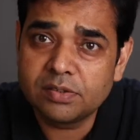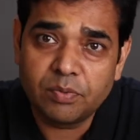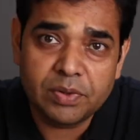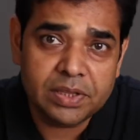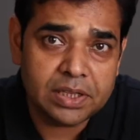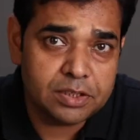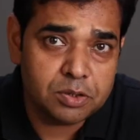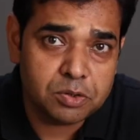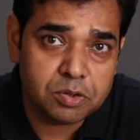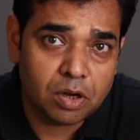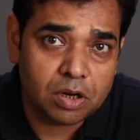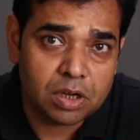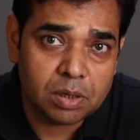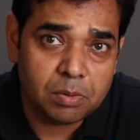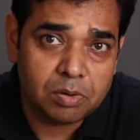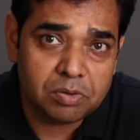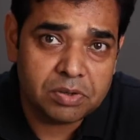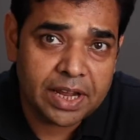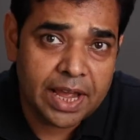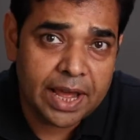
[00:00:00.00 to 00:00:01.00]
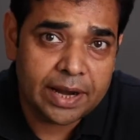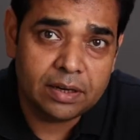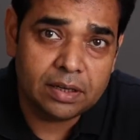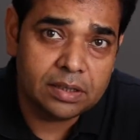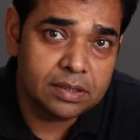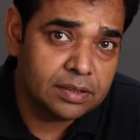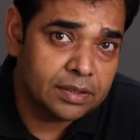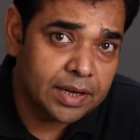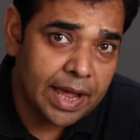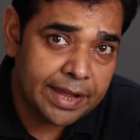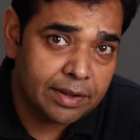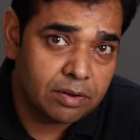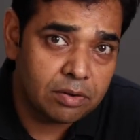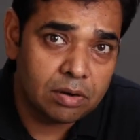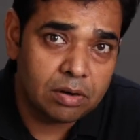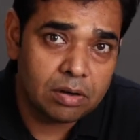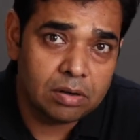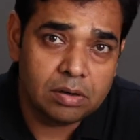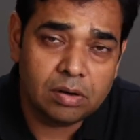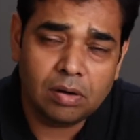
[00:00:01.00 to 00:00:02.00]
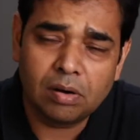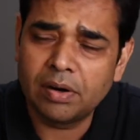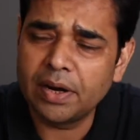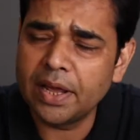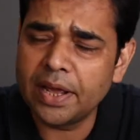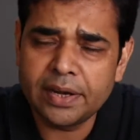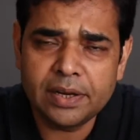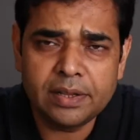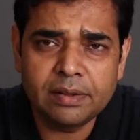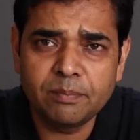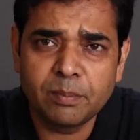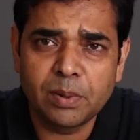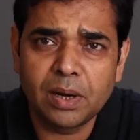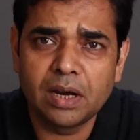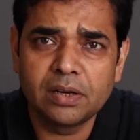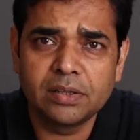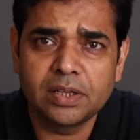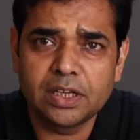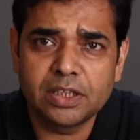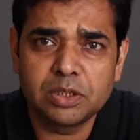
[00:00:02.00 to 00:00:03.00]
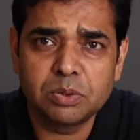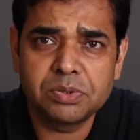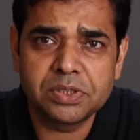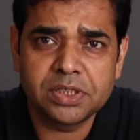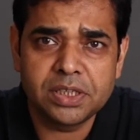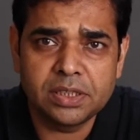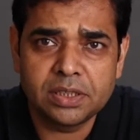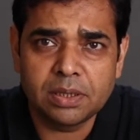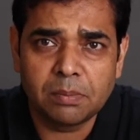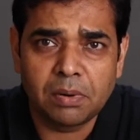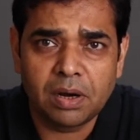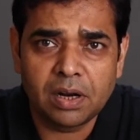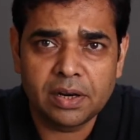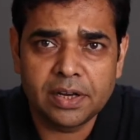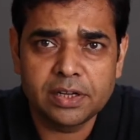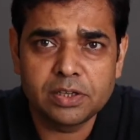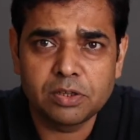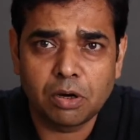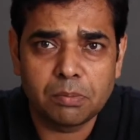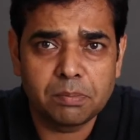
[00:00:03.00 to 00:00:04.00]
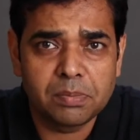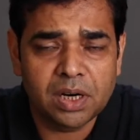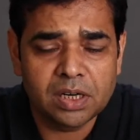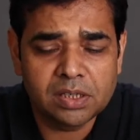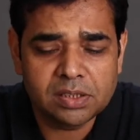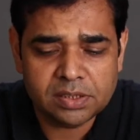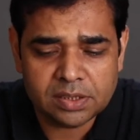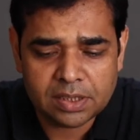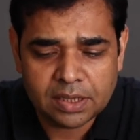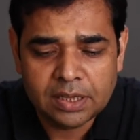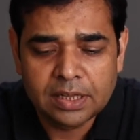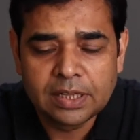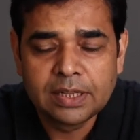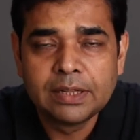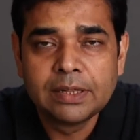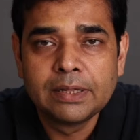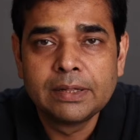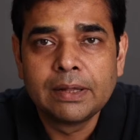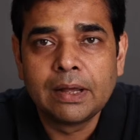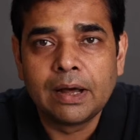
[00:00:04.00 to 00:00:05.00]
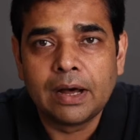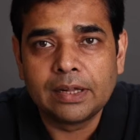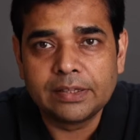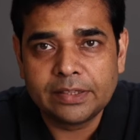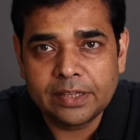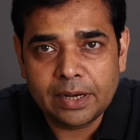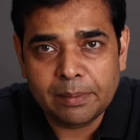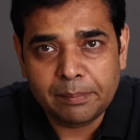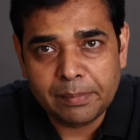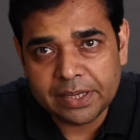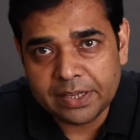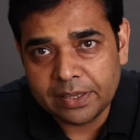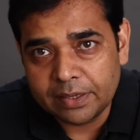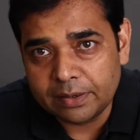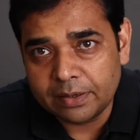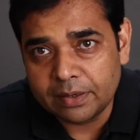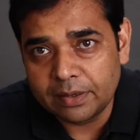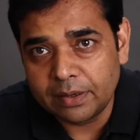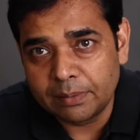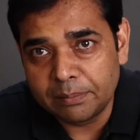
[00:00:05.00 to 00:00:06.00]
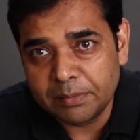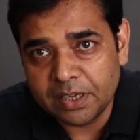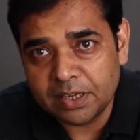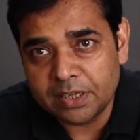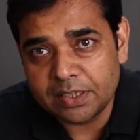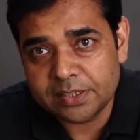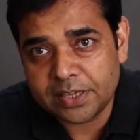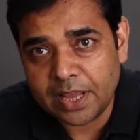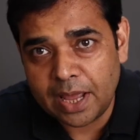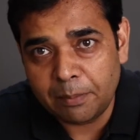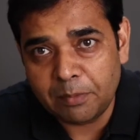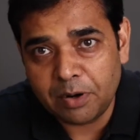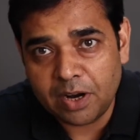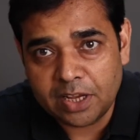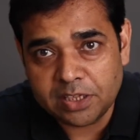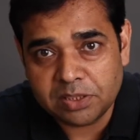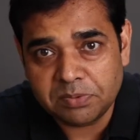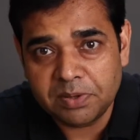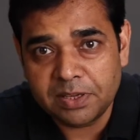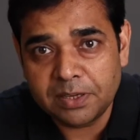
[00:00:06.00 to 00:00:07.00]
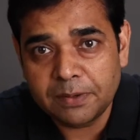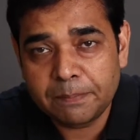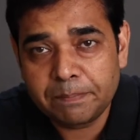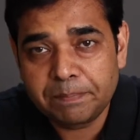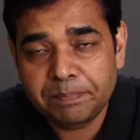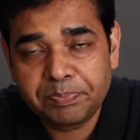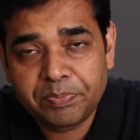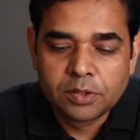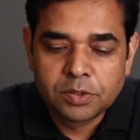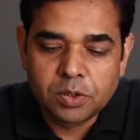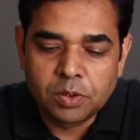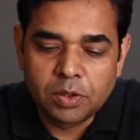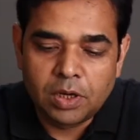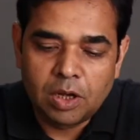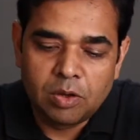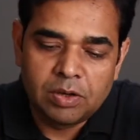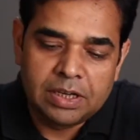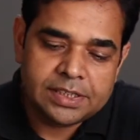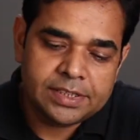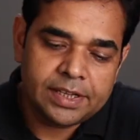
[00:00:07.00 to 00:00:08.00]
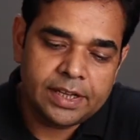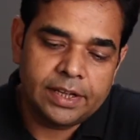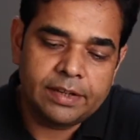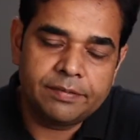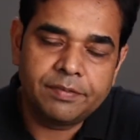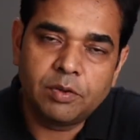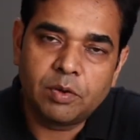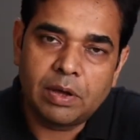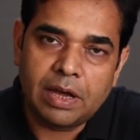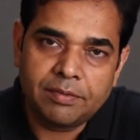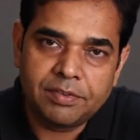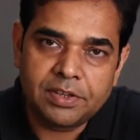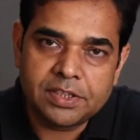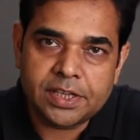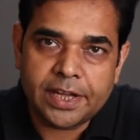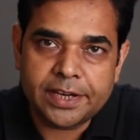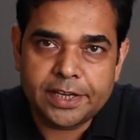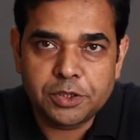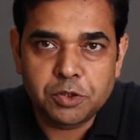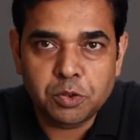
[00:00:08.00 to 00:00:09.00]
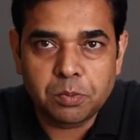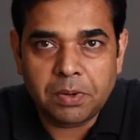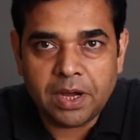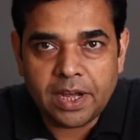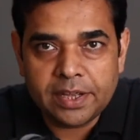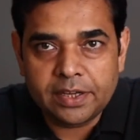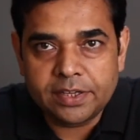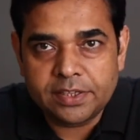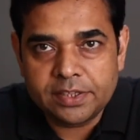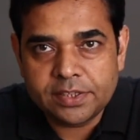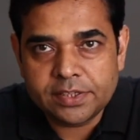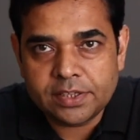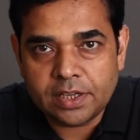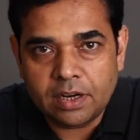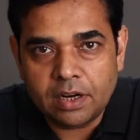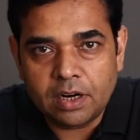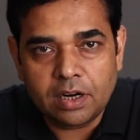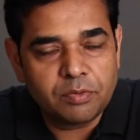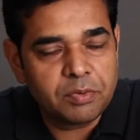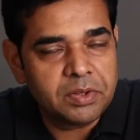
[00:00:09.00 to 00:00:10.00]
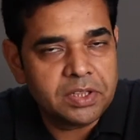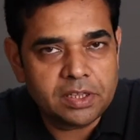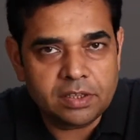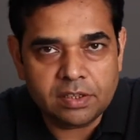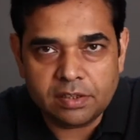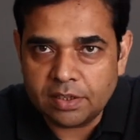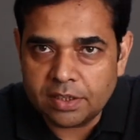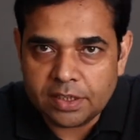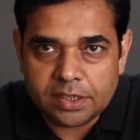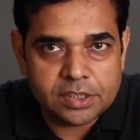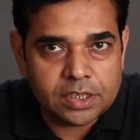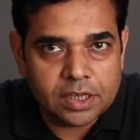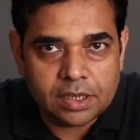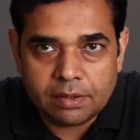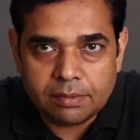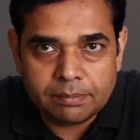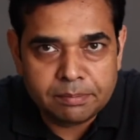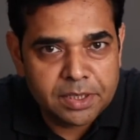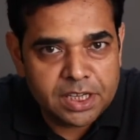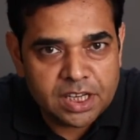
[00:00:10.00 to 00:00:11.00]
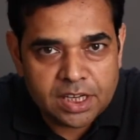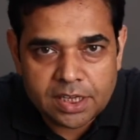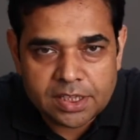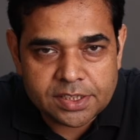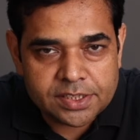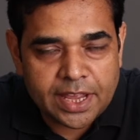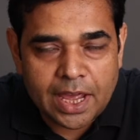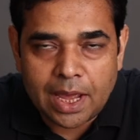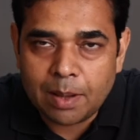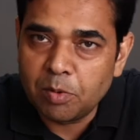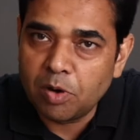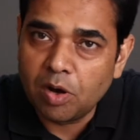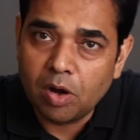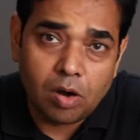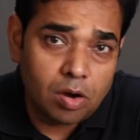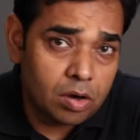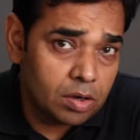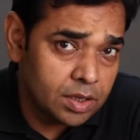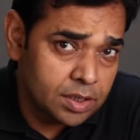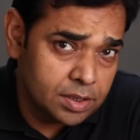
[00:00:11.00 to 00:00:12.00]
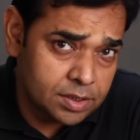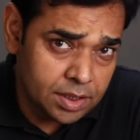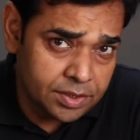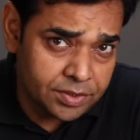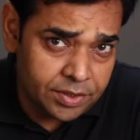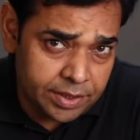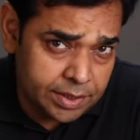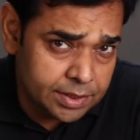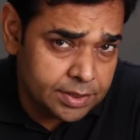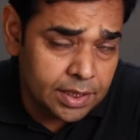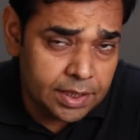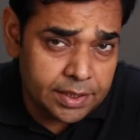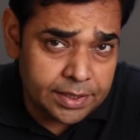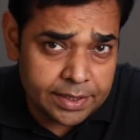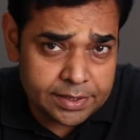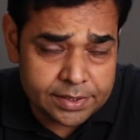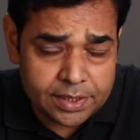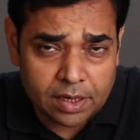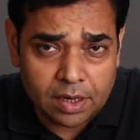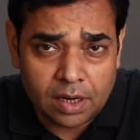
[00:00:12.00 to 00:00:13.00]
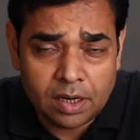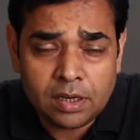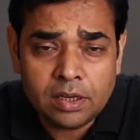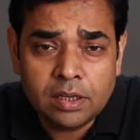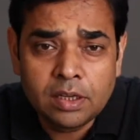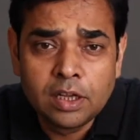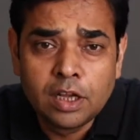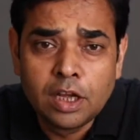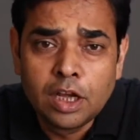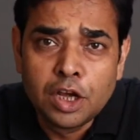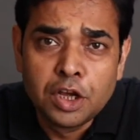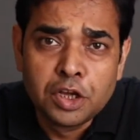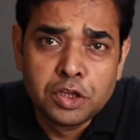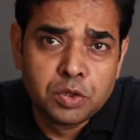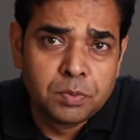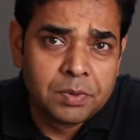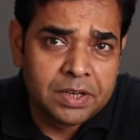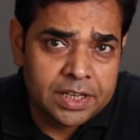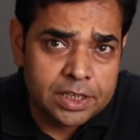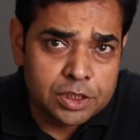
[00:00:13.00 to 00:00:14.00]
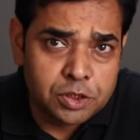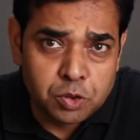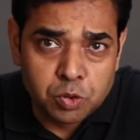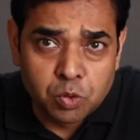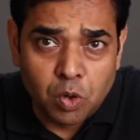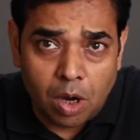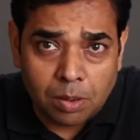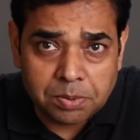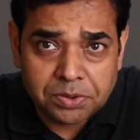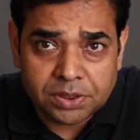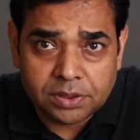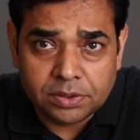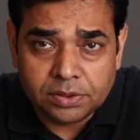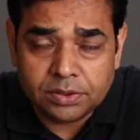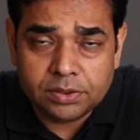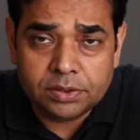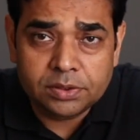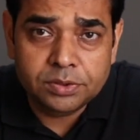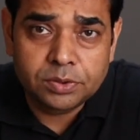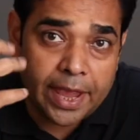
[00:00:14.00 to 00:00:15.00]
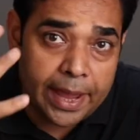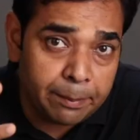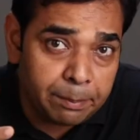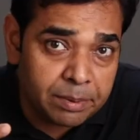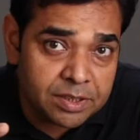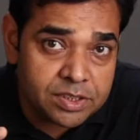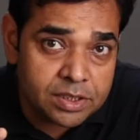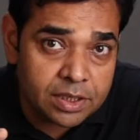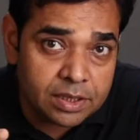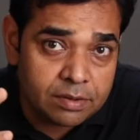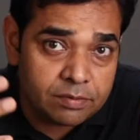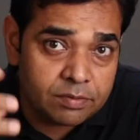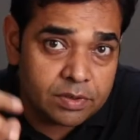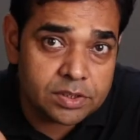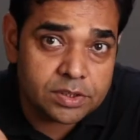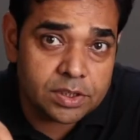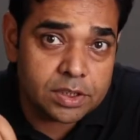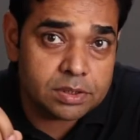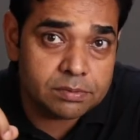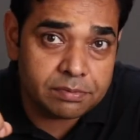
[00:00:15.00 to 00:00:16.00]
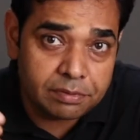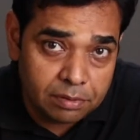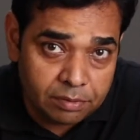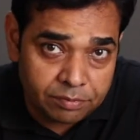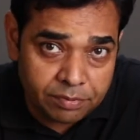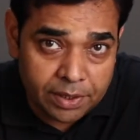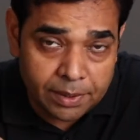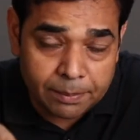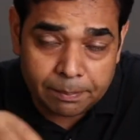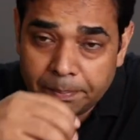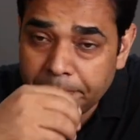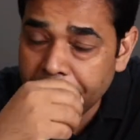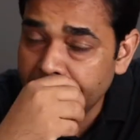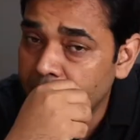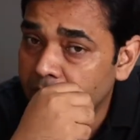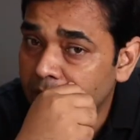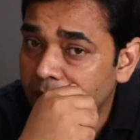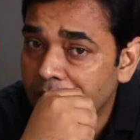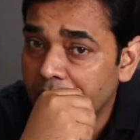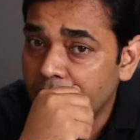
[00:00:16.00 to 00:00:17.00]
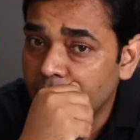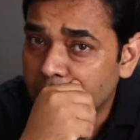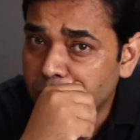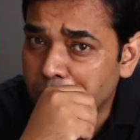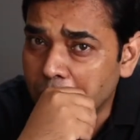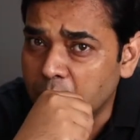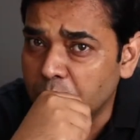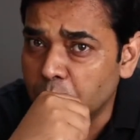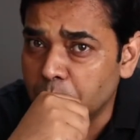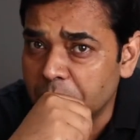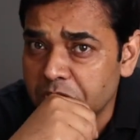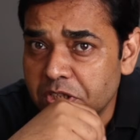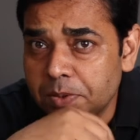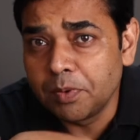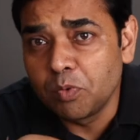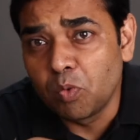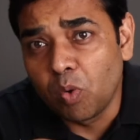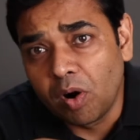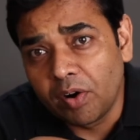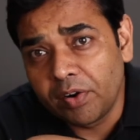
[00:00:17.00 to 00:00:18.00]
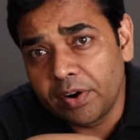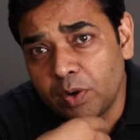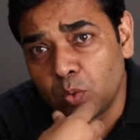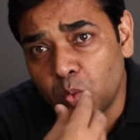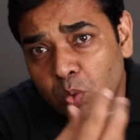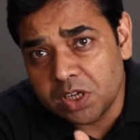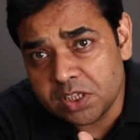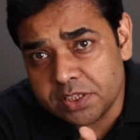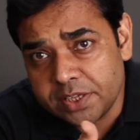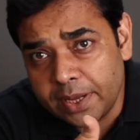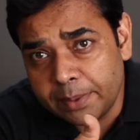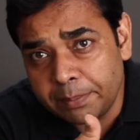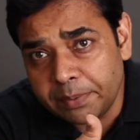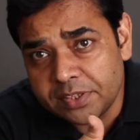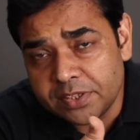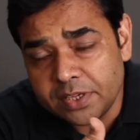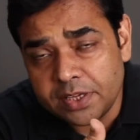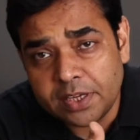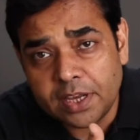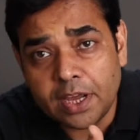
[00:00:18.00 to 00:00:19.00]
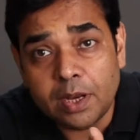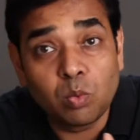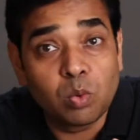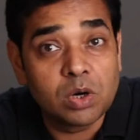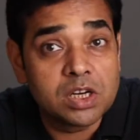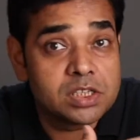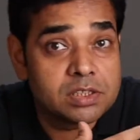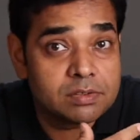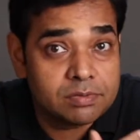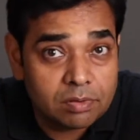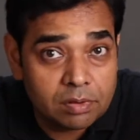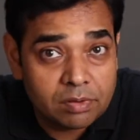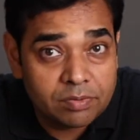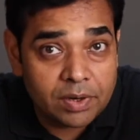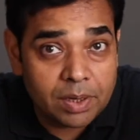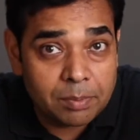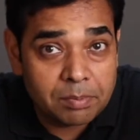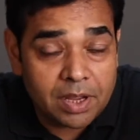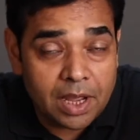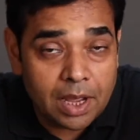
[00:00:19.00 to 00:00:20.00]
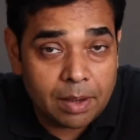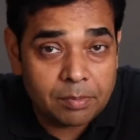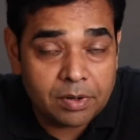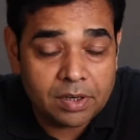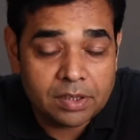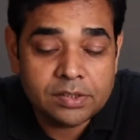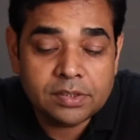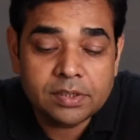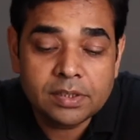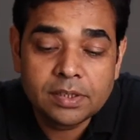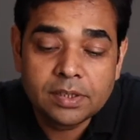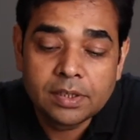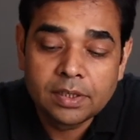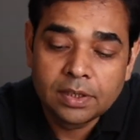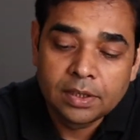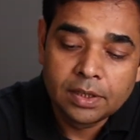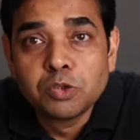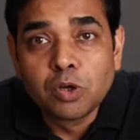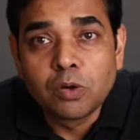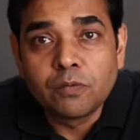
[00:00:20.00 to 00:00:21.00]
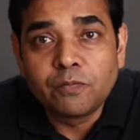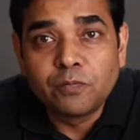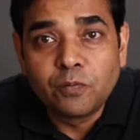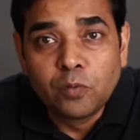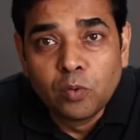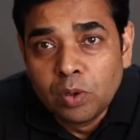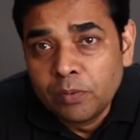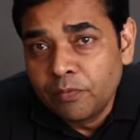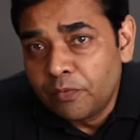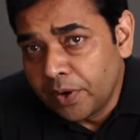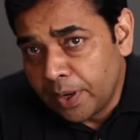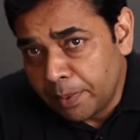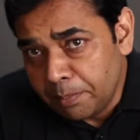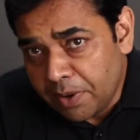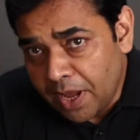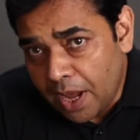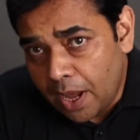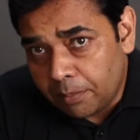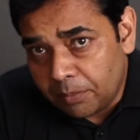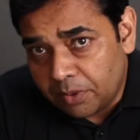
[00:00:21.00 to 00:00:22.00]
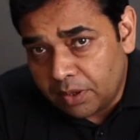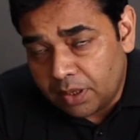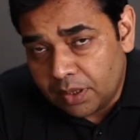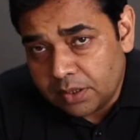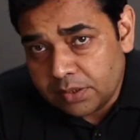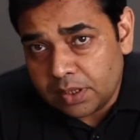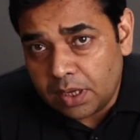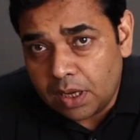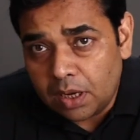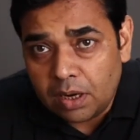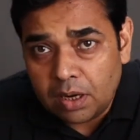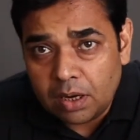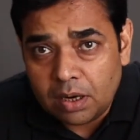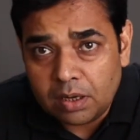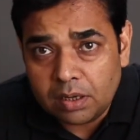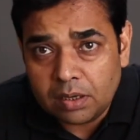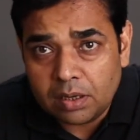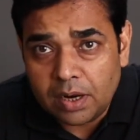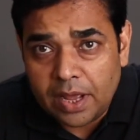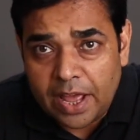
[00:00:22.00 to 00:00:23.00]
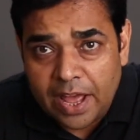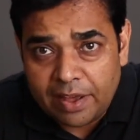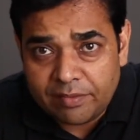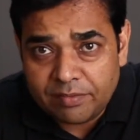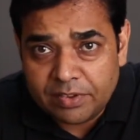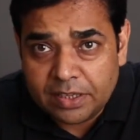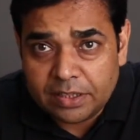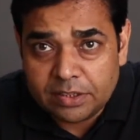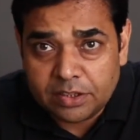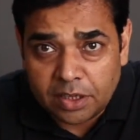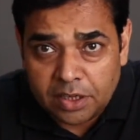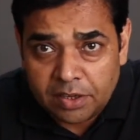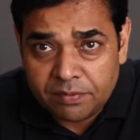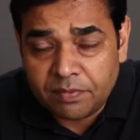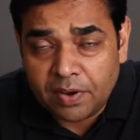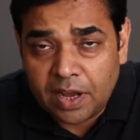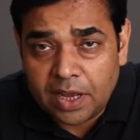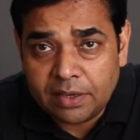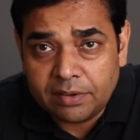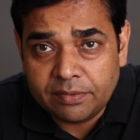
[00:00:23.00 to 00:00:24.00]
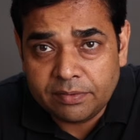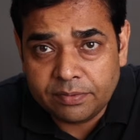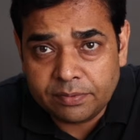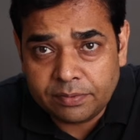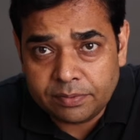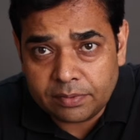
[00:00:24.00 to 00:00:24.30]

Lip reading: whether you talk about Canon, Nikon, or any brand that you see in the market, top brands, they are making a mirrorless camera as well. So now let's say if you have decided to buy a DSLR, whether it's a mirrorless camera or it's a traditional DSLR, you will get two options: APC versus full frame. So you must be wondering what is APC and what is full frame cameras. So full frame cameras are having 35